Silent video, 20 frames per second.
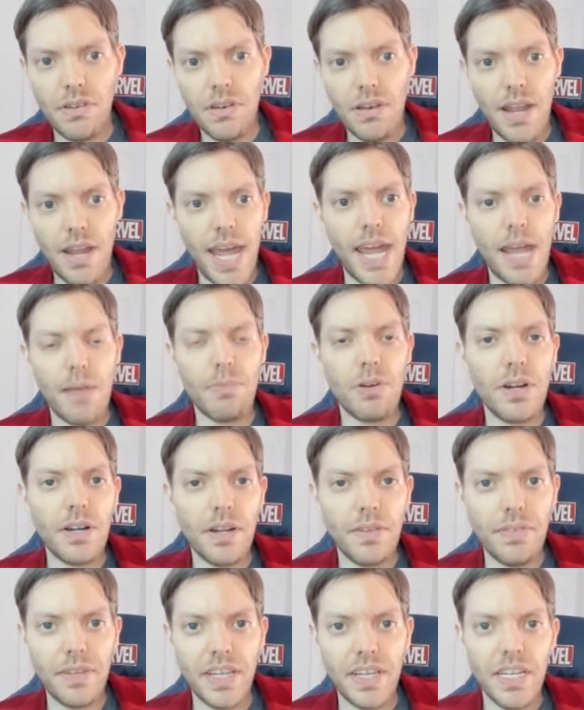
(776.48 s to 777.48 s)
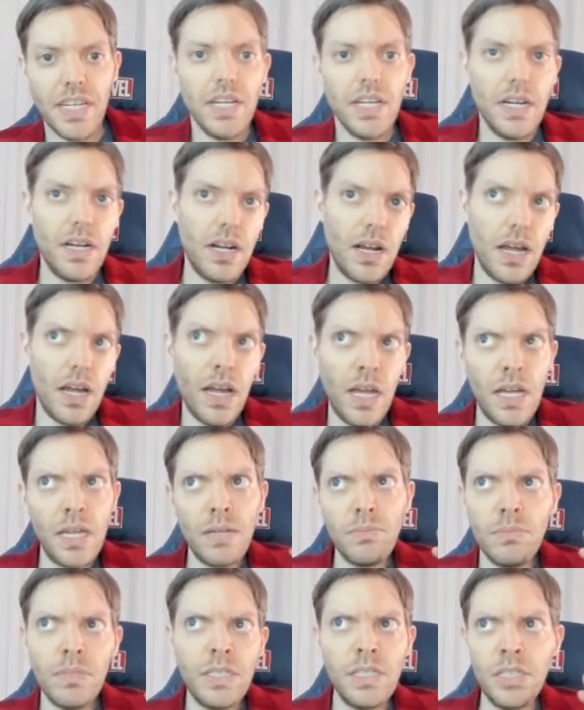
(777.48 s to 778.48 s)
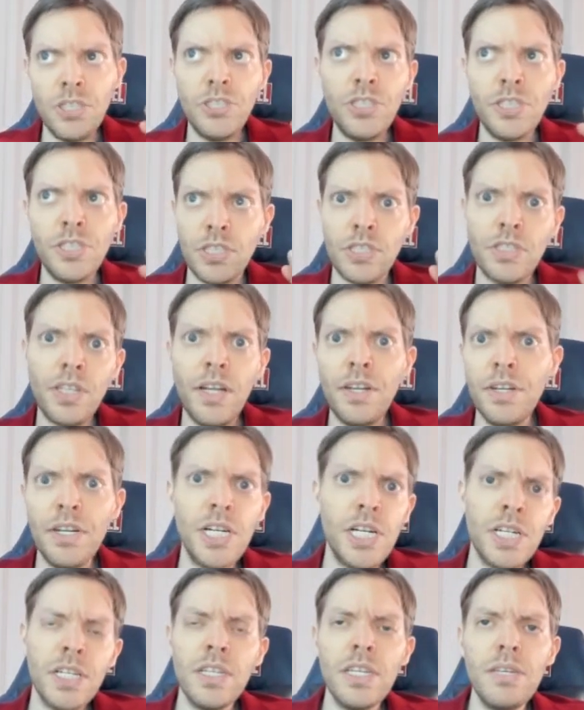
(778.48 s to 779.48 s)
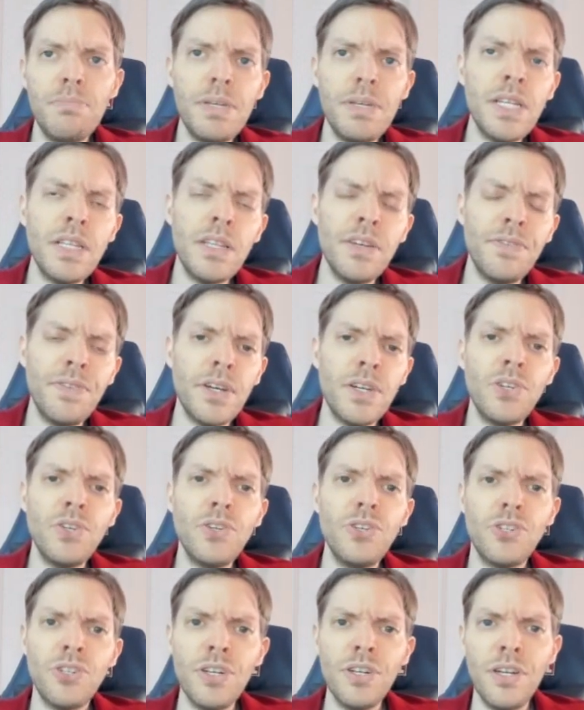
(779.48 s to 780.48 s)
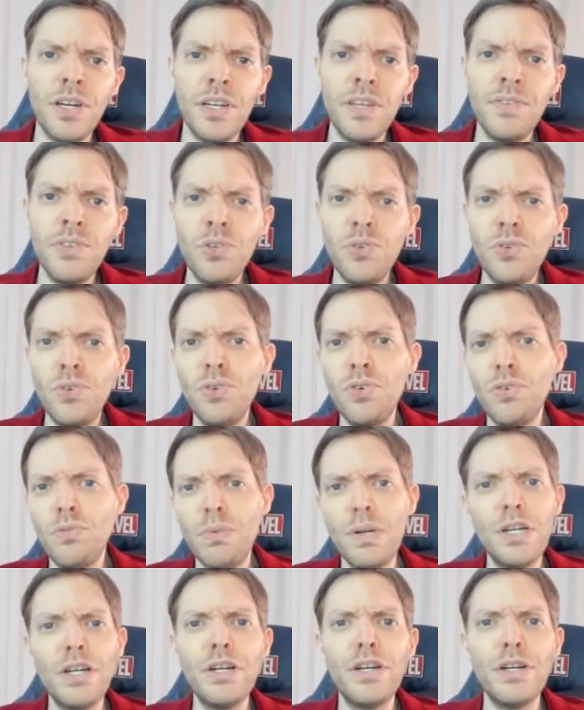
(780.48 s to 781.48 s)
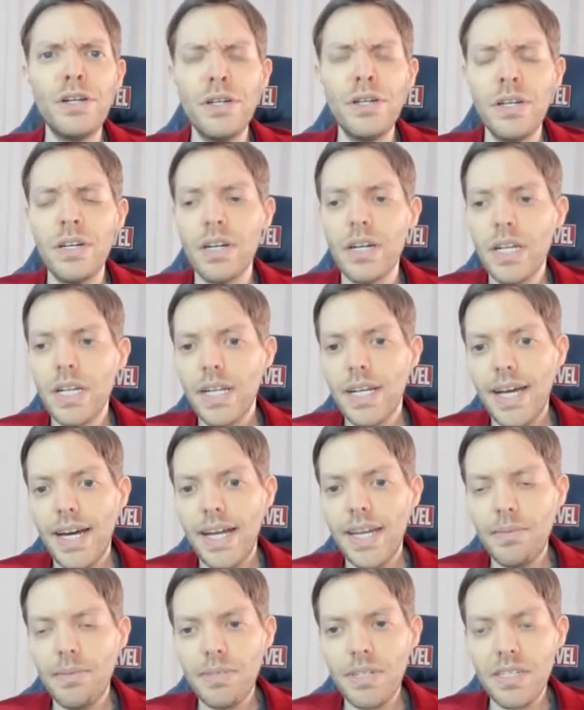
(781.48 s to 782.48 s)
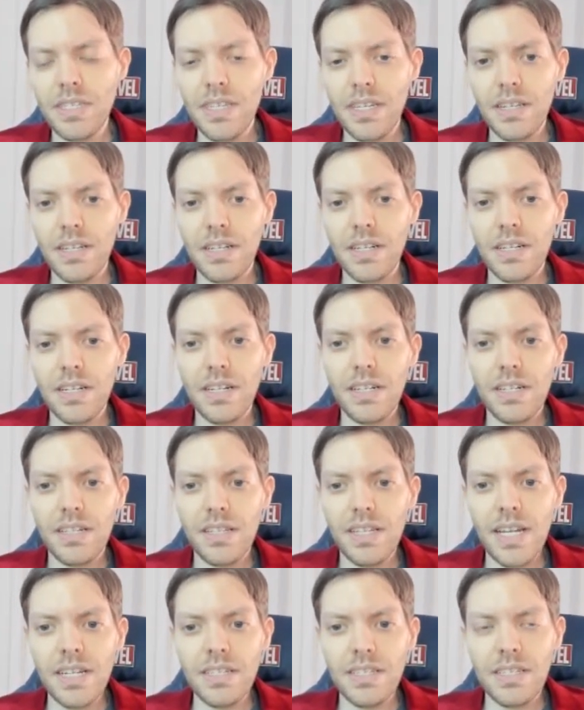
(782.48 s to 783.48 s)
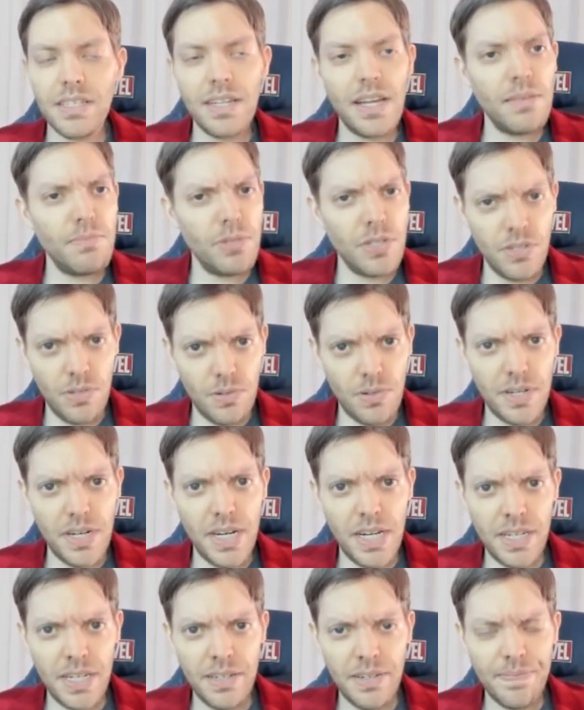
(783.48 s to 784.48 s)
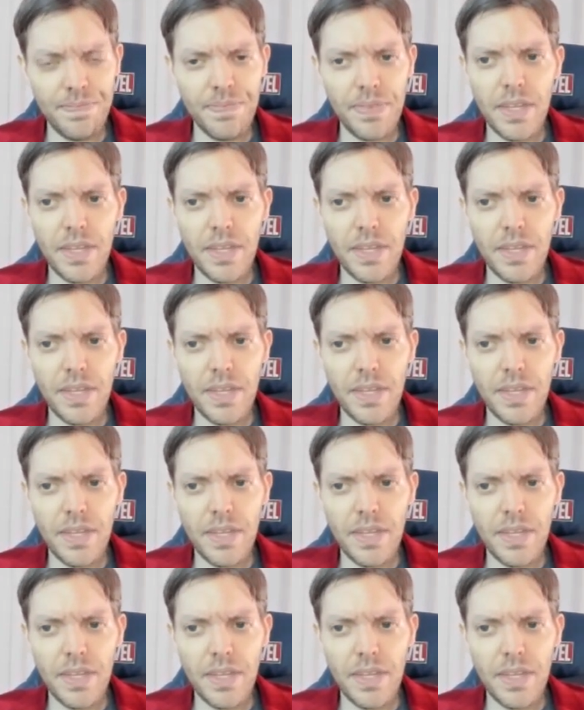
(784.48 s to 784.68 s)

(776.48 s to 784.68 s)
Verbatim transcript: hammered of like, I'm gonna just thunderously beat the fucking shit out of you. And I'm just like, that's not Midoriya.